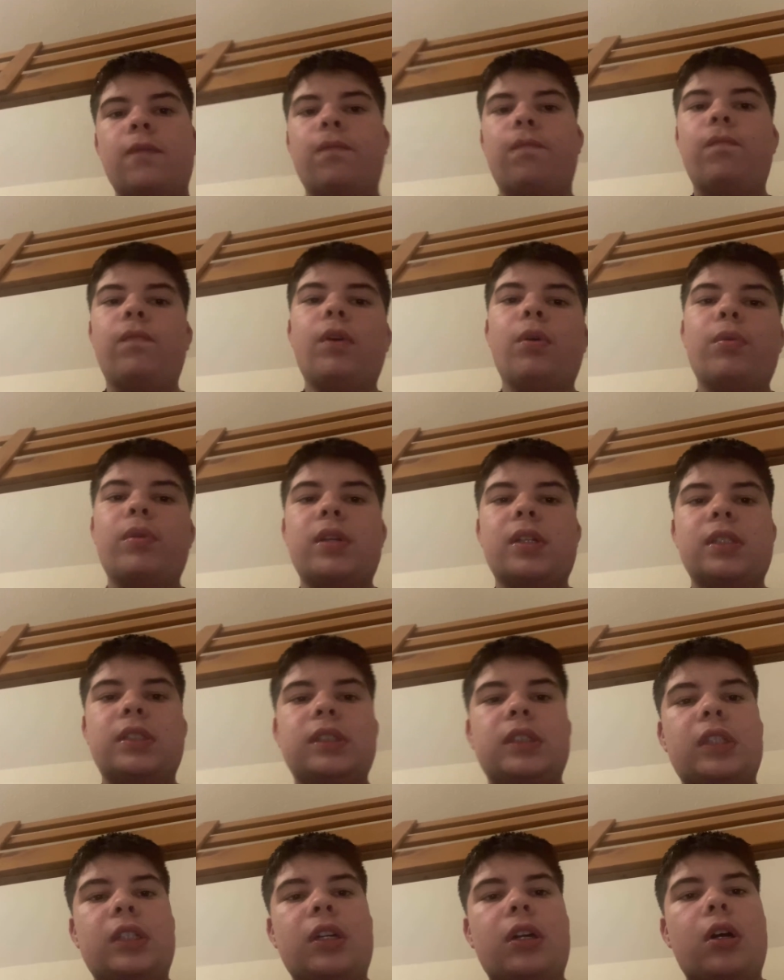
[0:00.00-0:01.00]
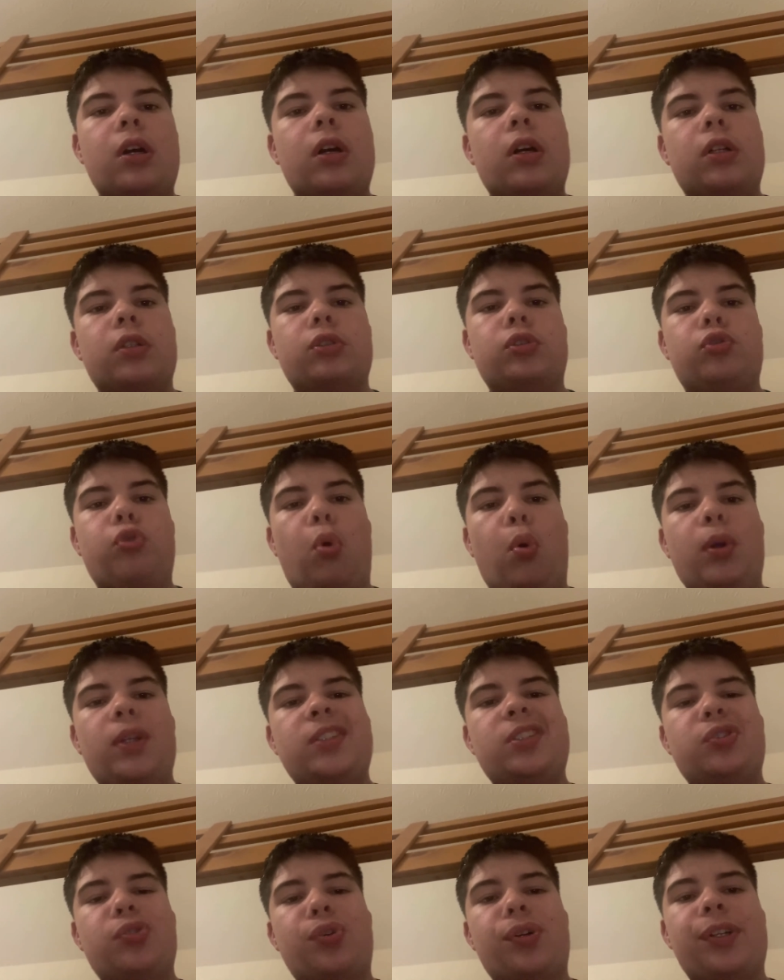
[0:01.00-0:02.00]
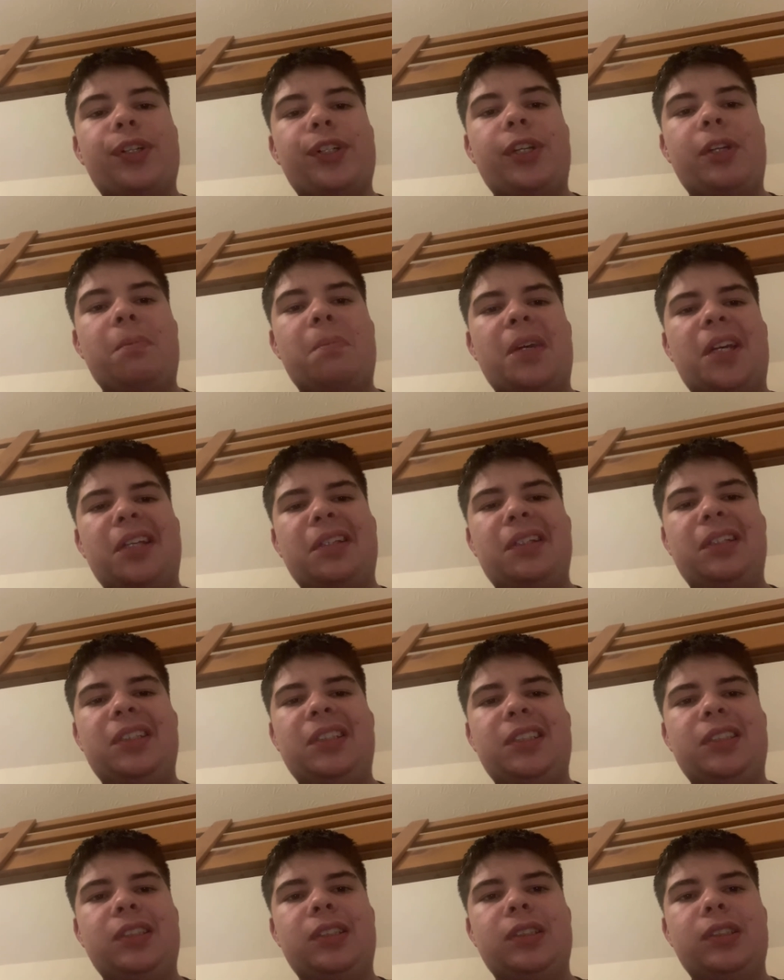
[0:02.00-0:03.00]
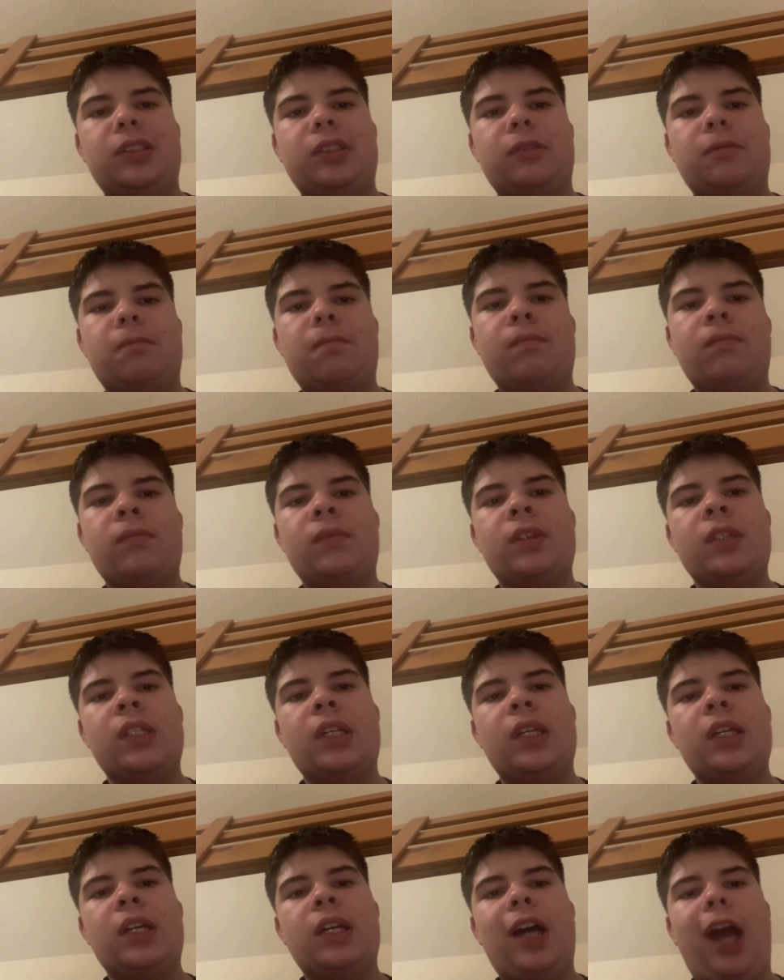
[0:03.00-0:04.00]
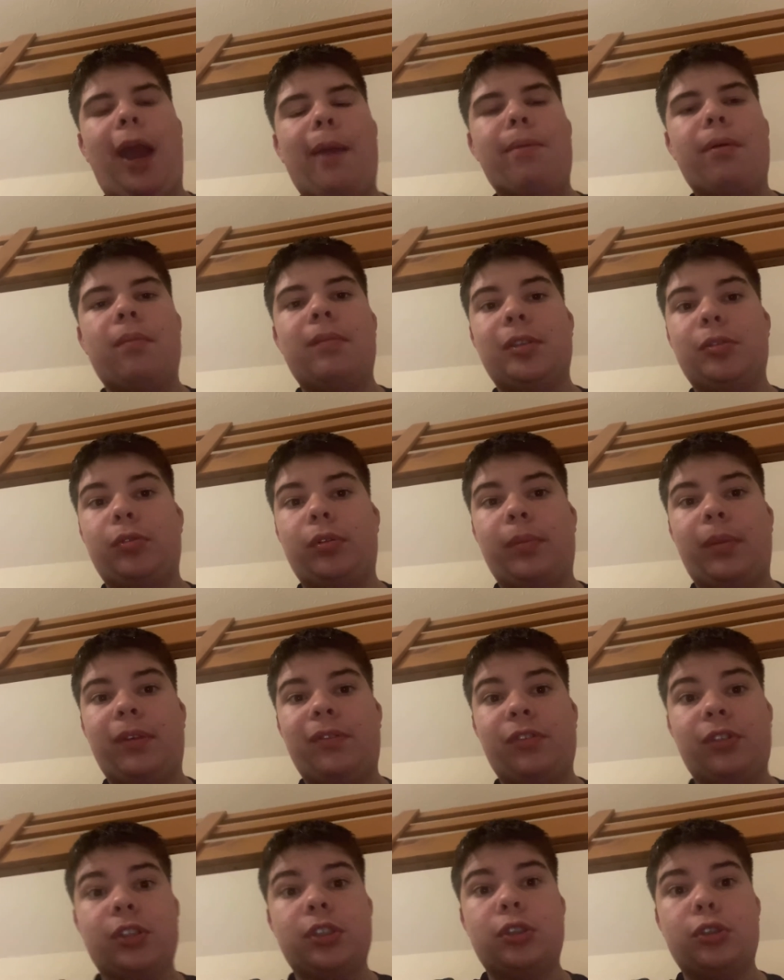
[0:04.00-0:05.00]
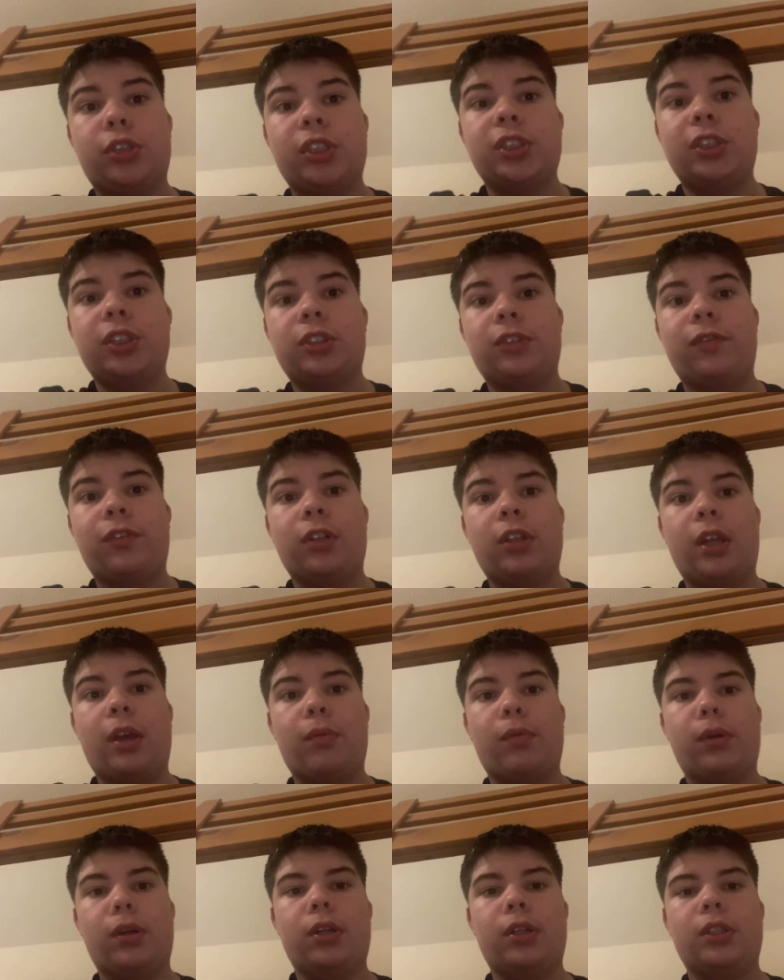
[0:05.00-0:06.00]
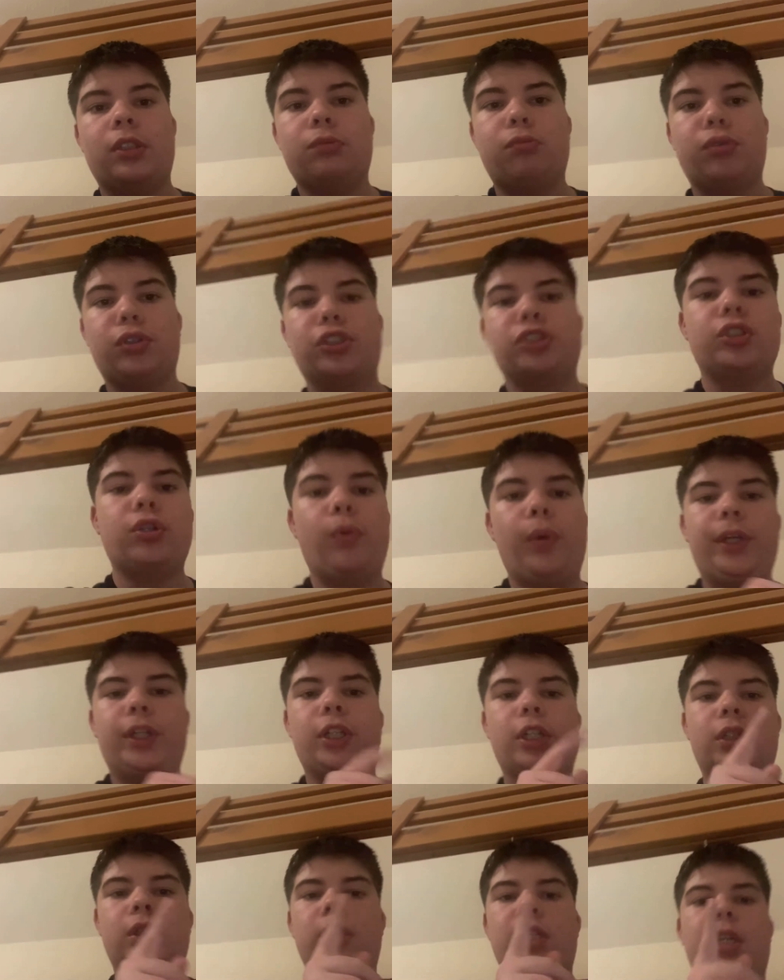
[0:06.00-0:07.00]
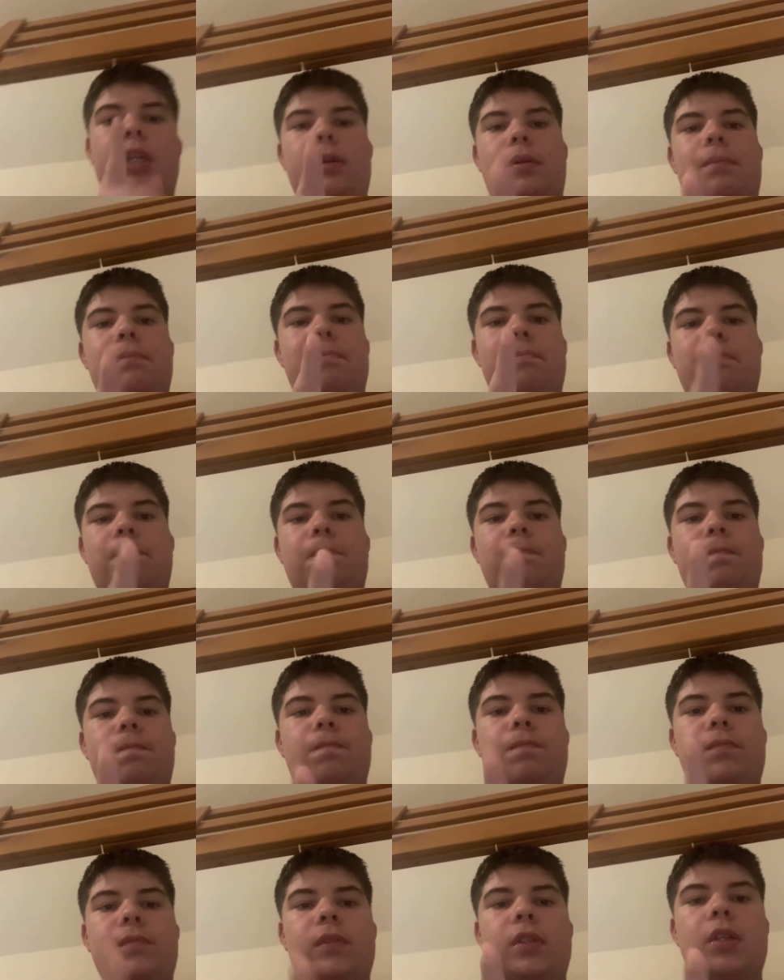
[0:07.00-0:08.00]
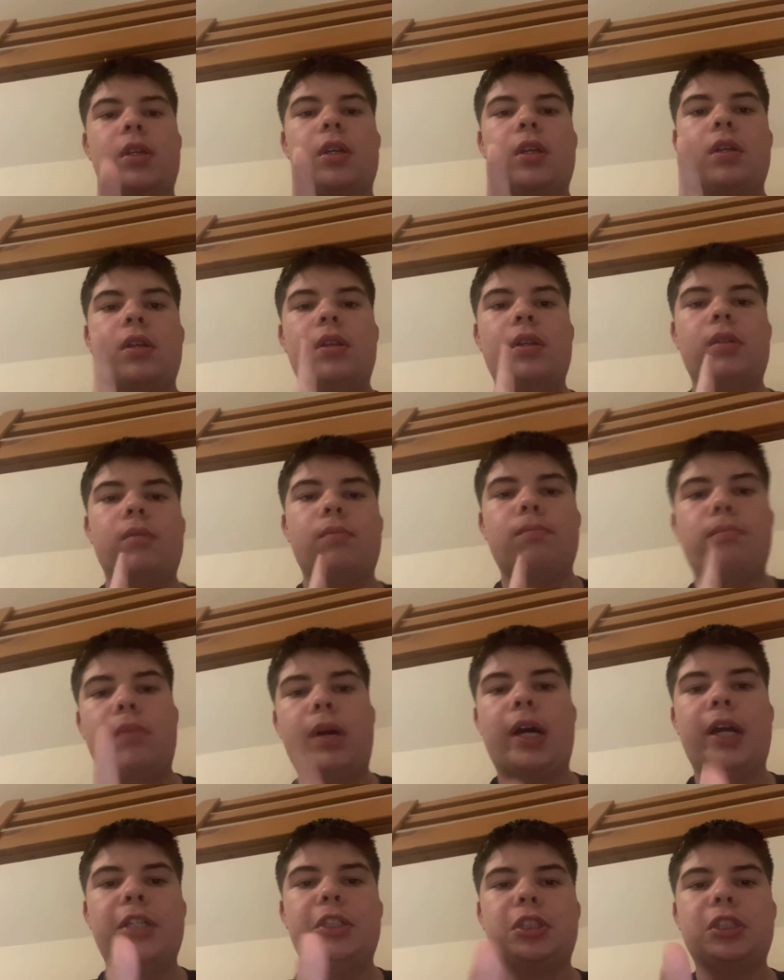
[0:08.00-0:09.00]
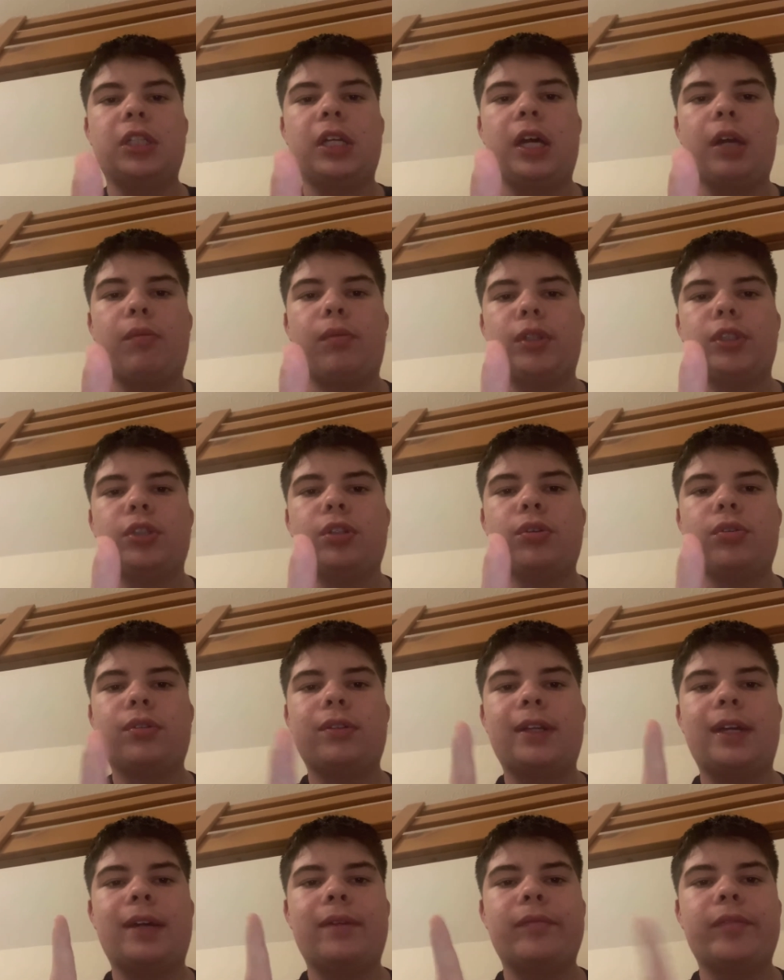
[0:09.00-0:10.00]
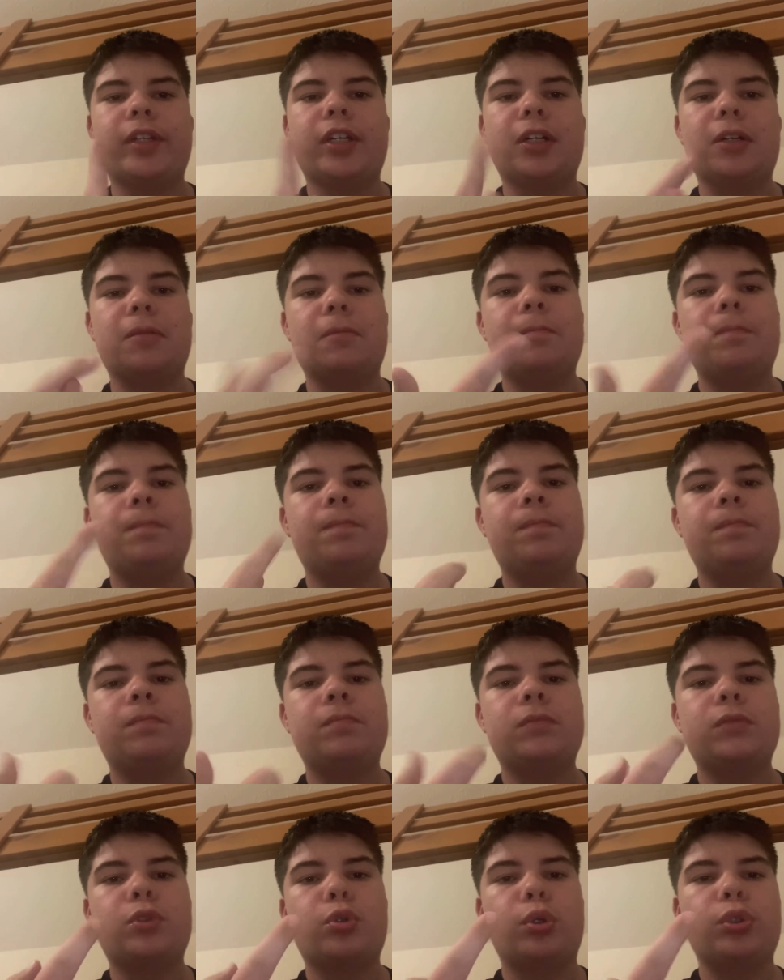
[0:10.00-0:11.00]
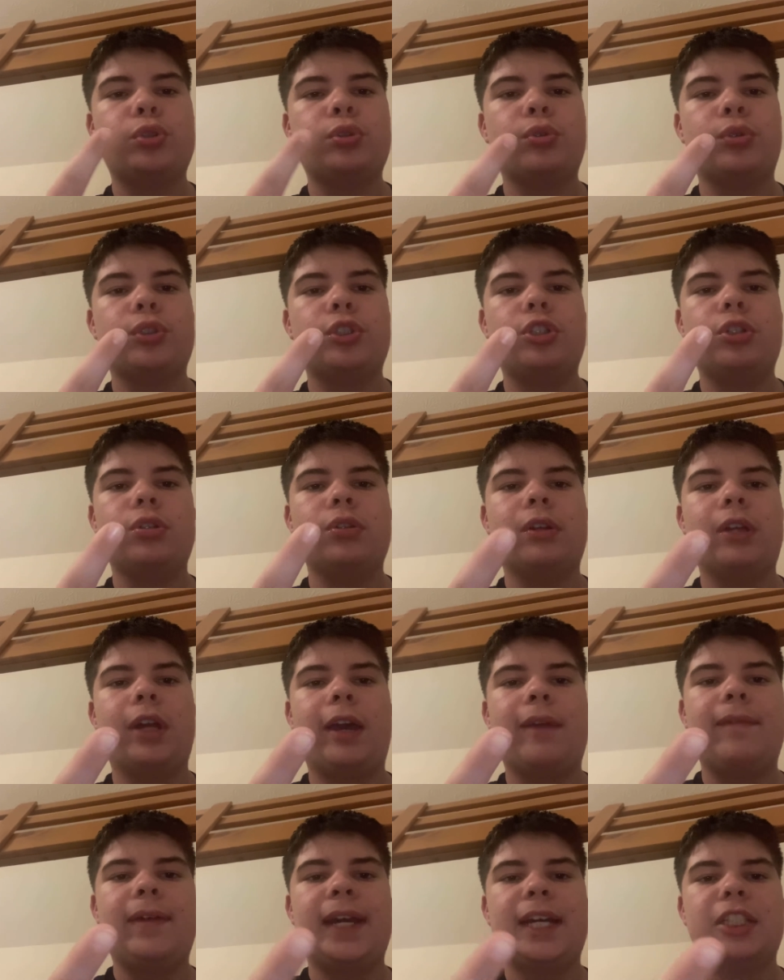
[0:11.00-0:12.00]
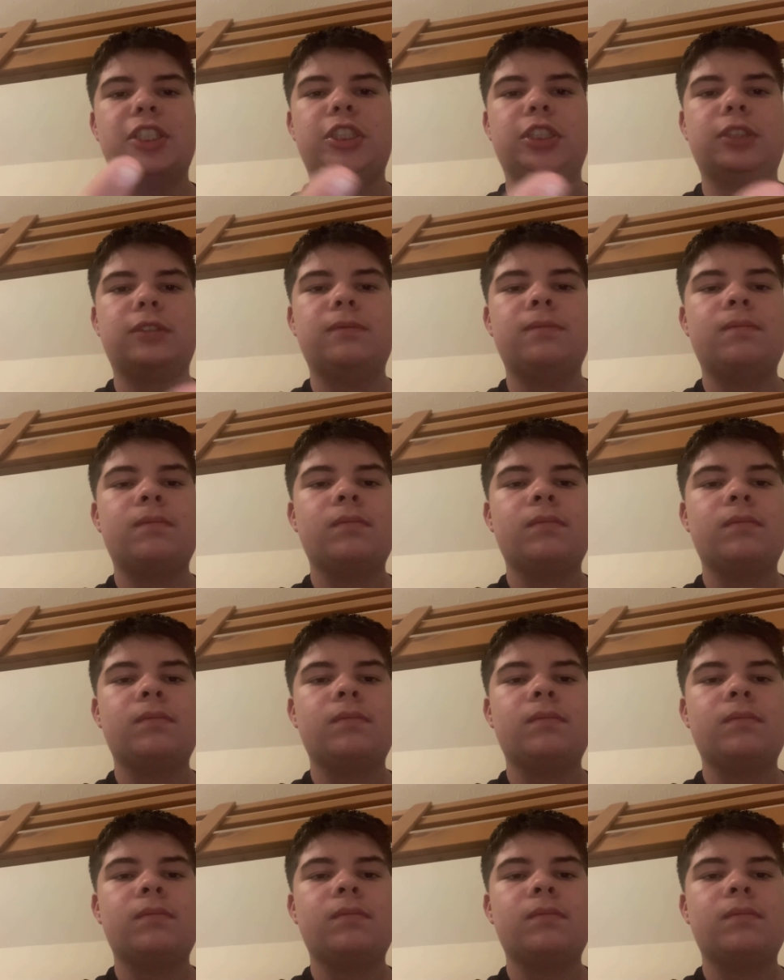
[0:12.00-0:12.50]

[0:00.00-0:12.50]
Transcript: focusing on Toy Story mainly, and I promised one of my friends, Christopher, that we're going to, we're still working on the, uh, by July, we're still going to have the Toy Story 2 live action